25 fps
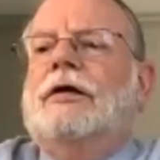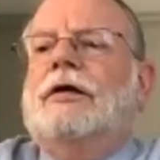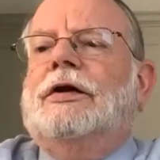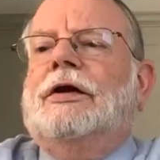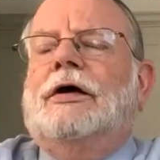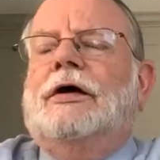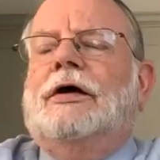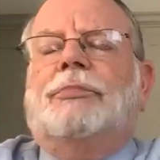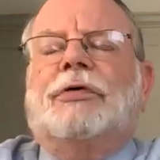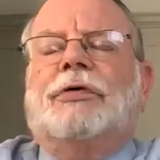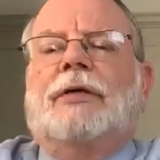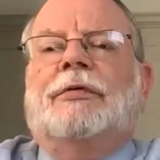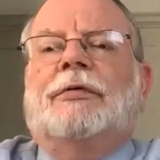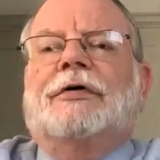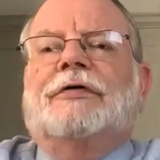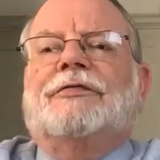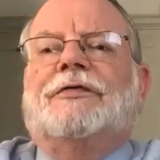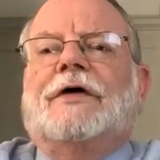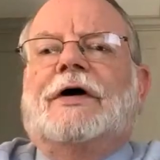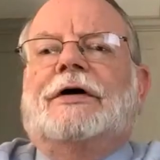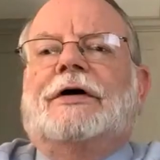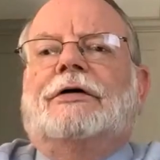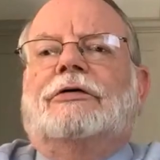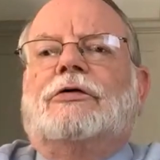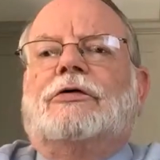uh, probably a
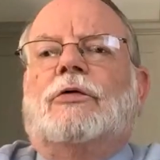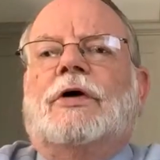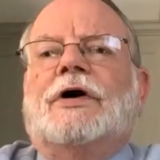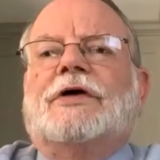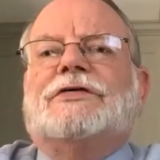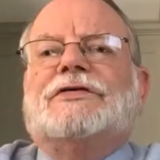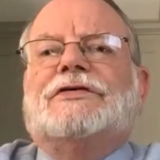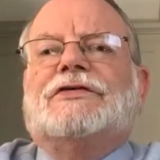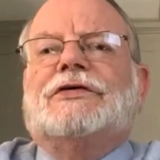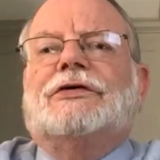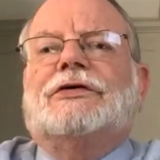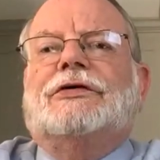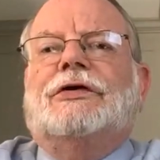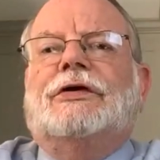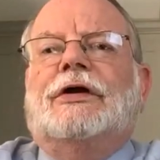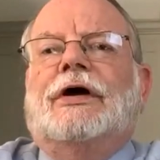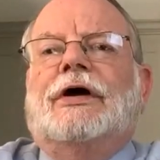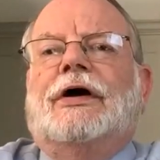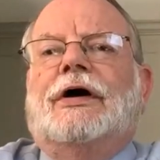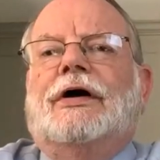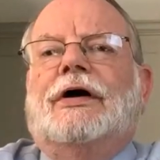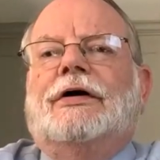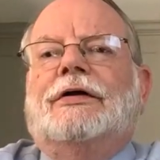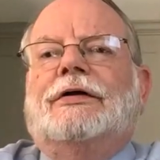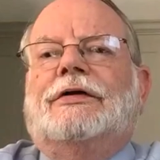final question,
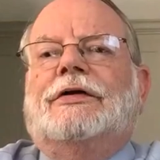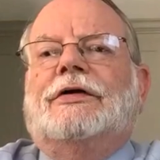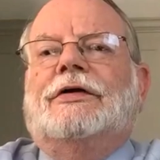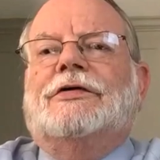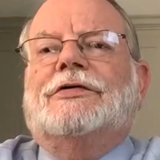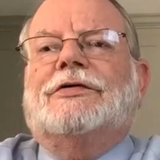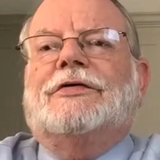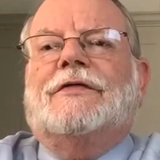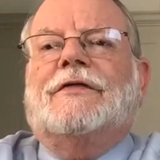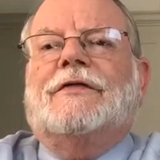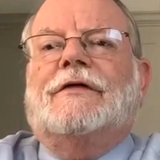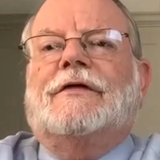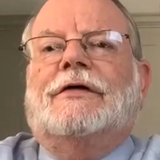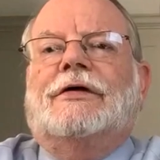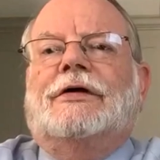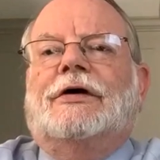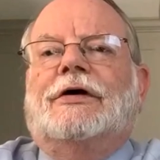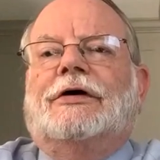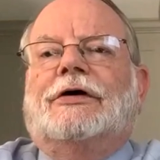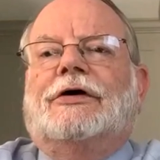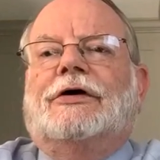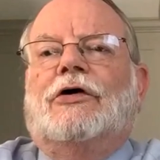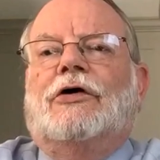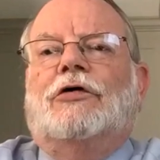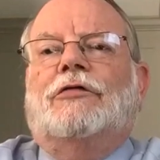uh, does the
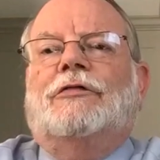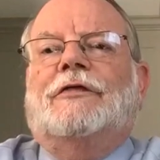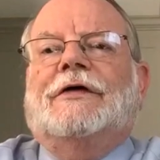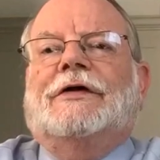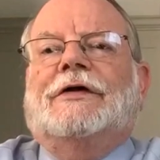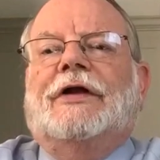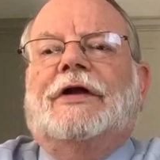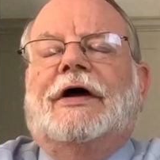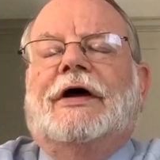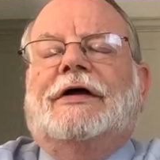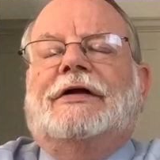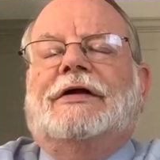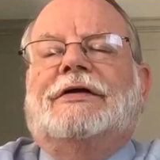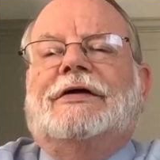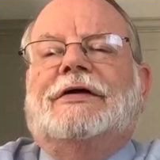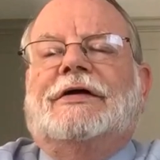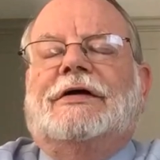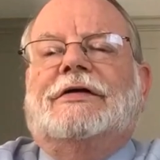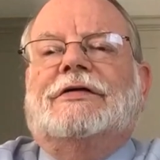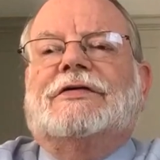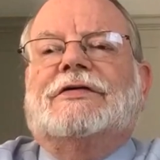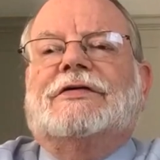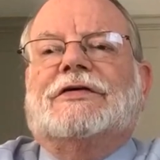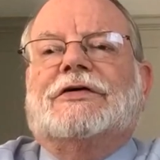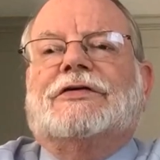uh,
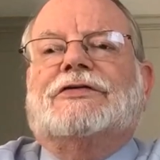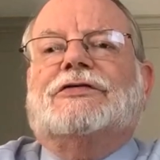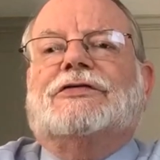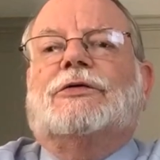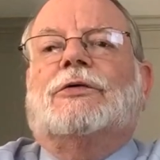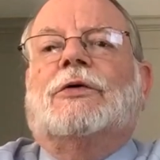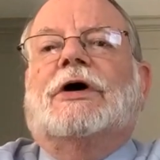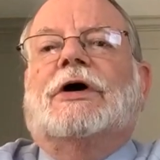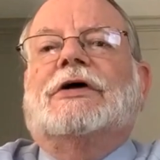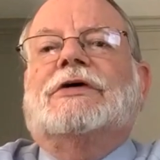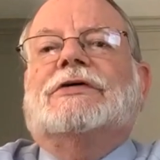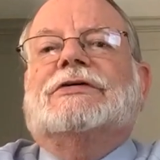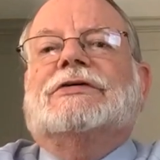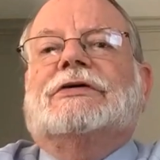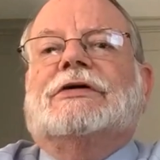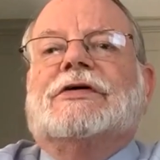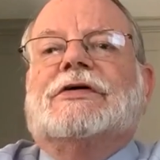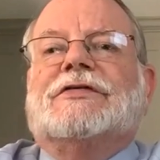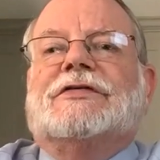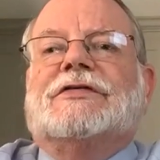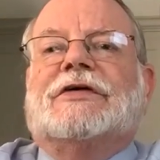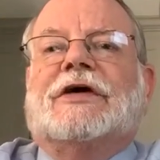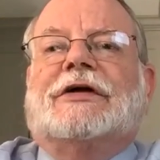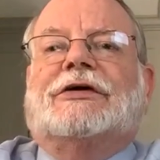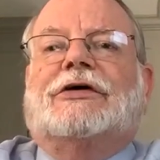COVID-19 situation,
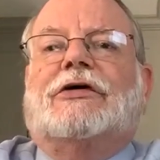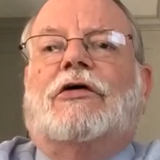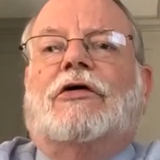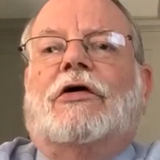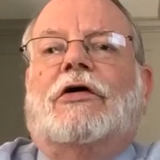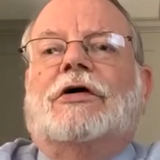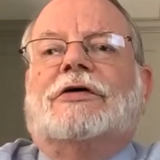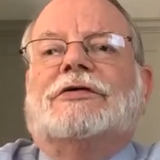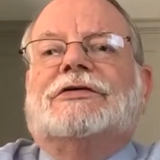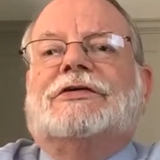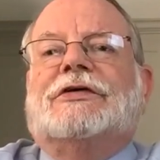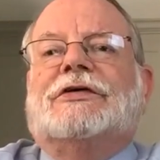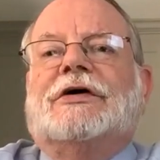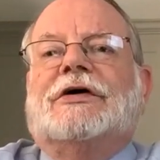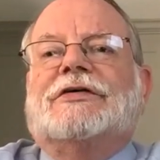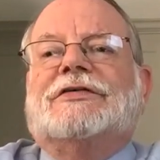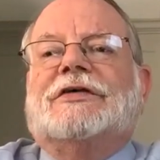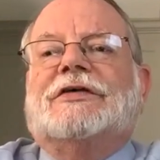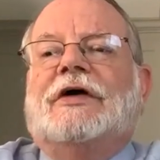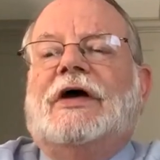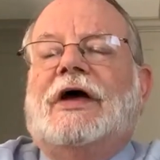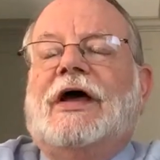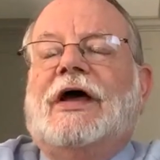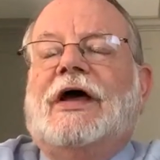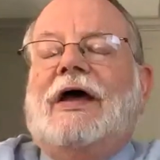has that caused
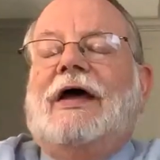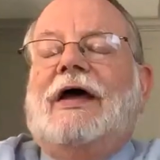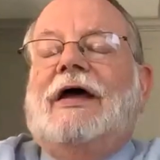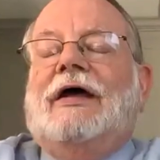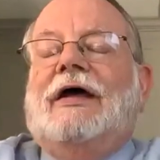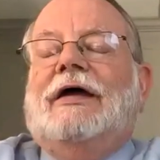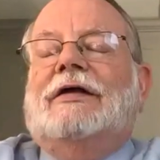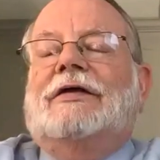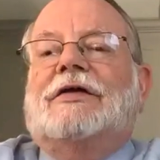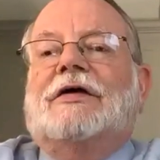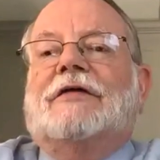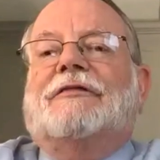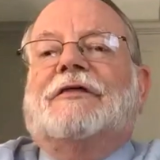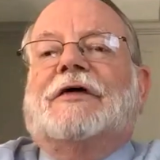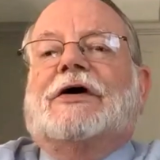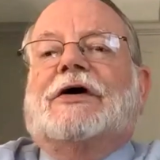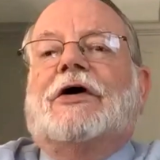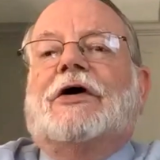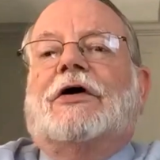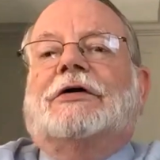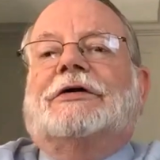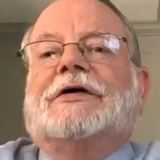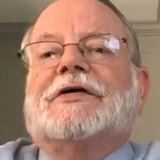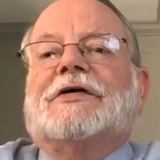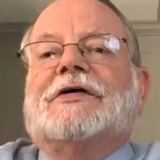us
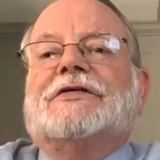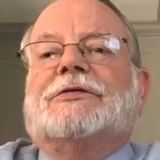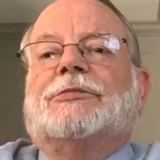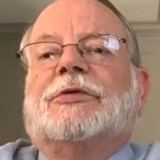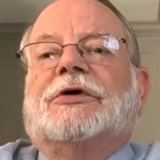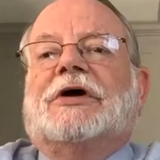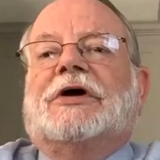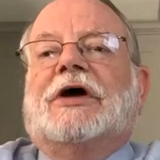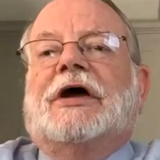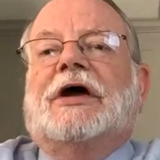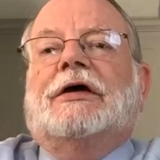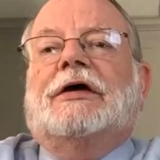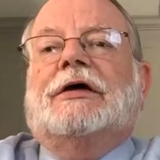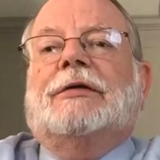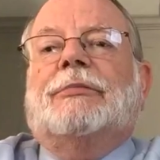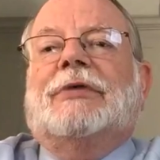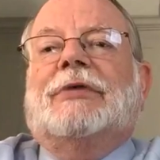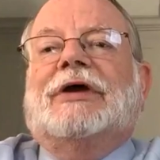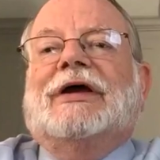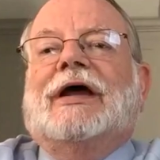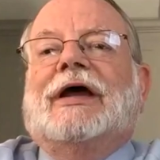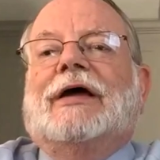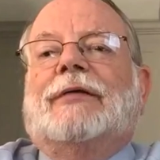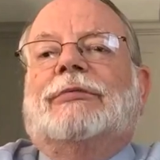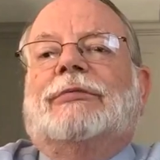difficulties in be
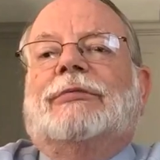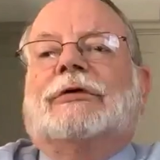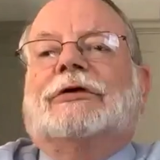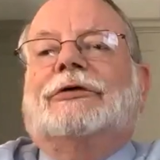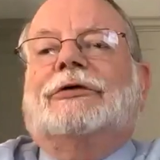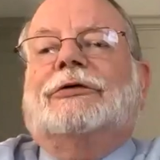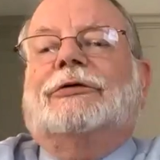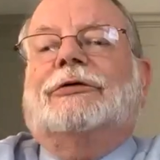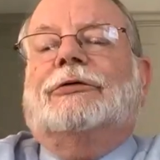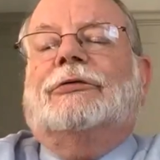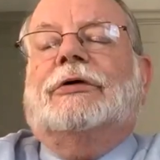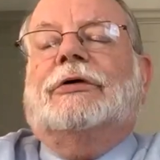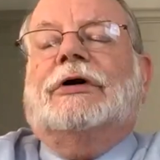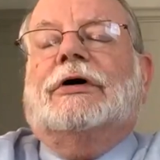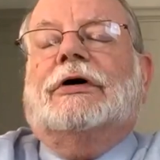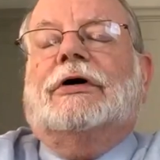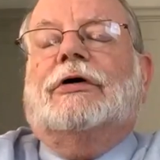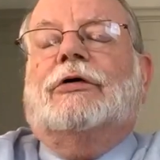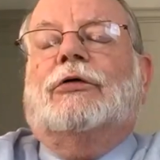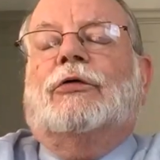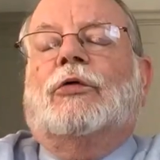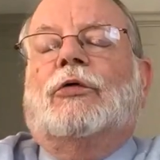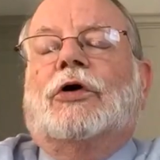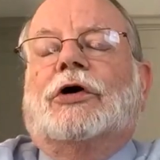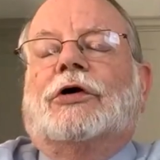being able to
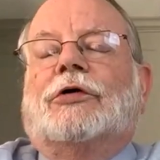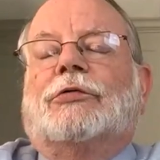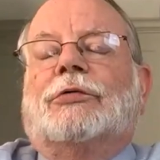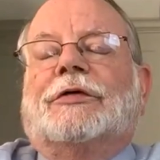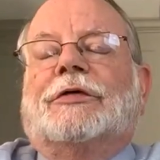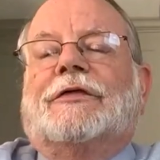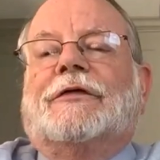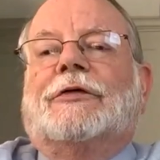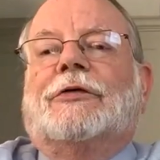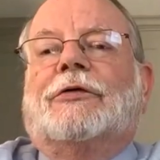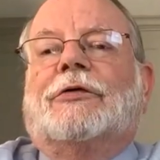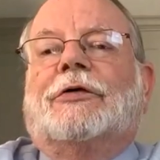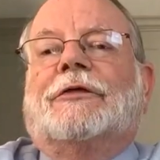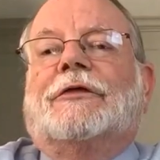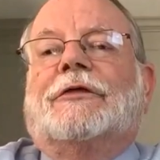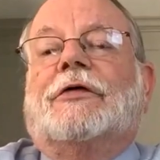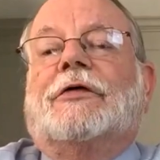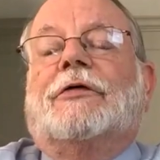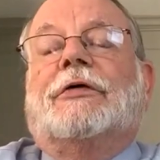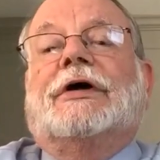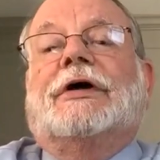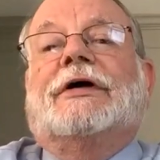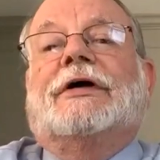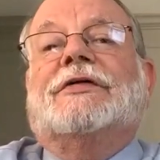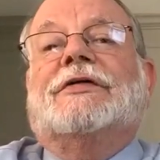uh, work with the North
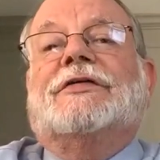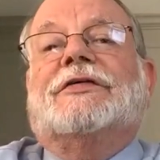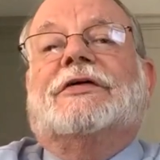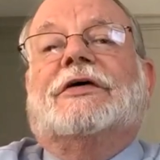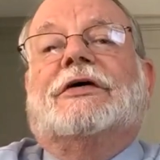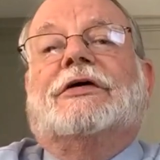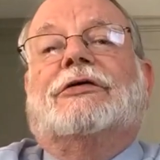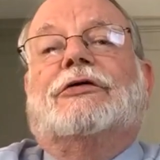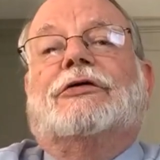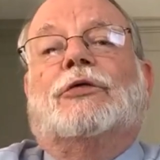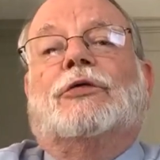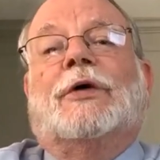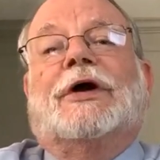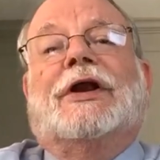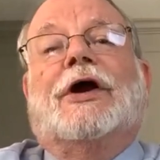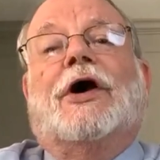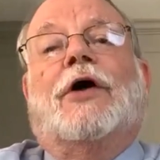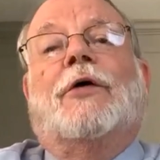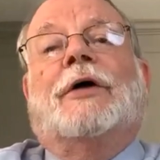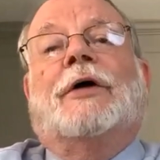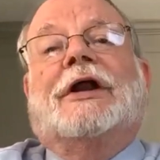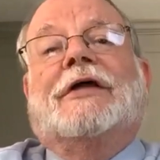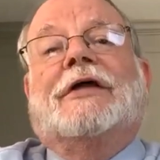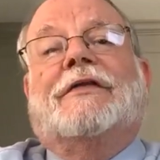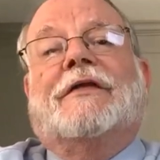Koreans? And do we
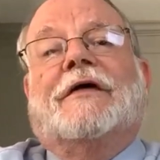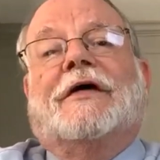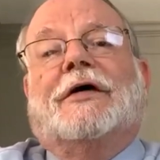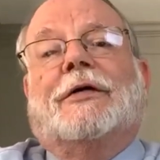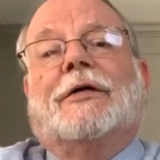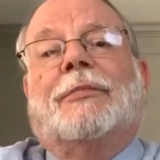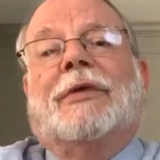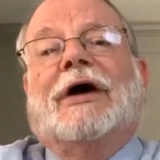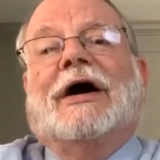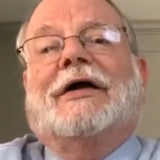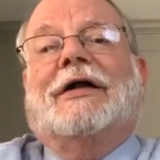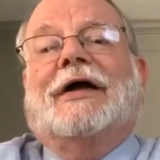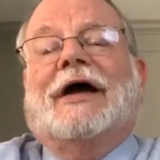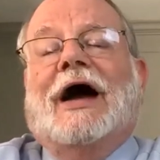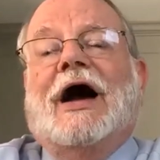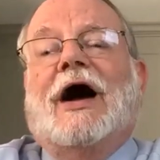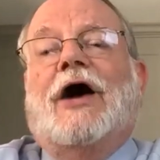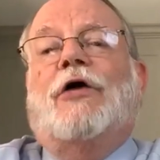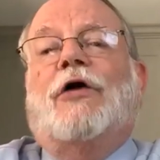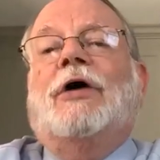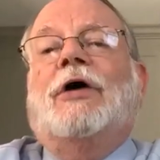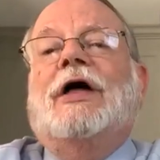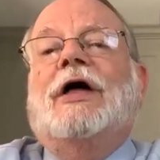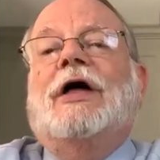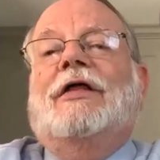know anything about
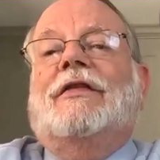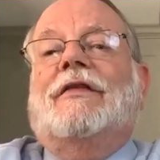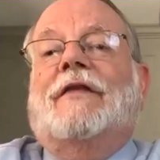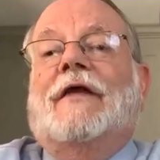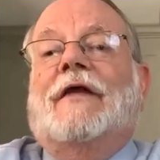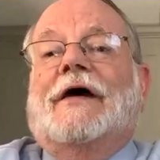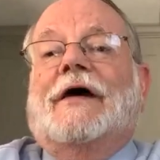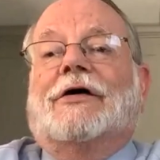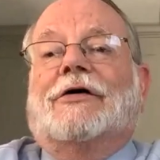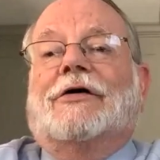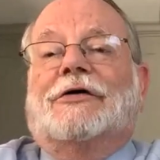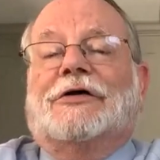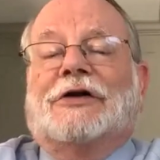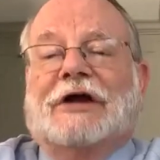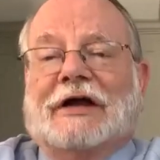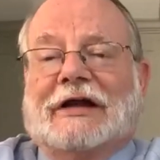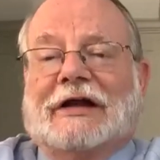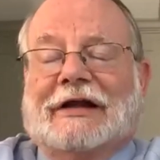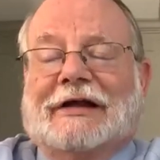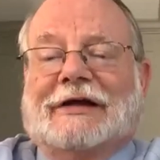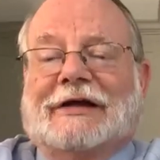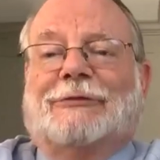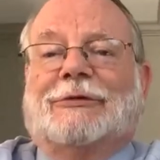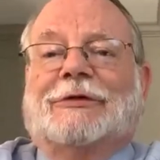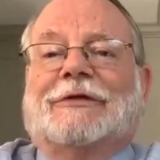how they are
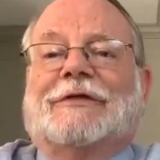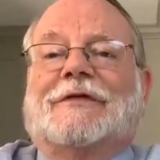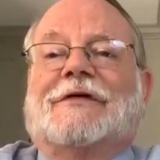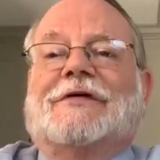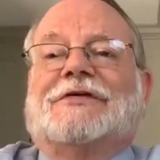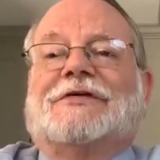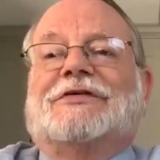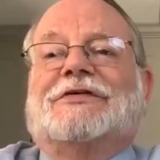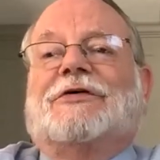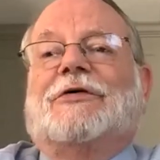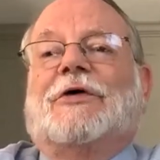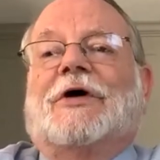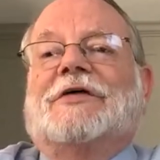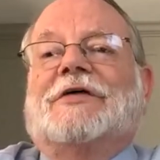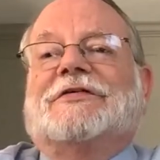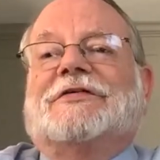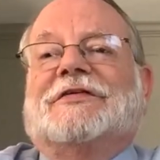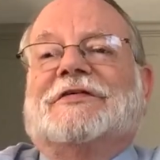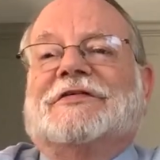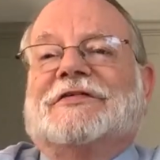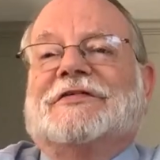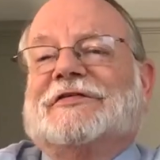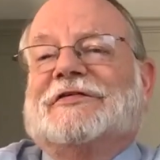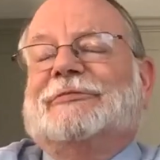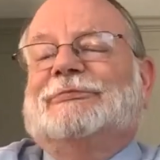dealing with this
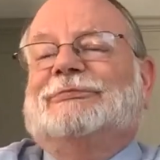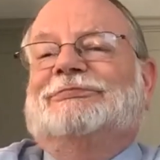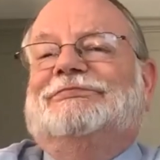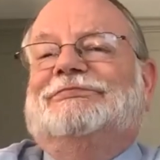crisis?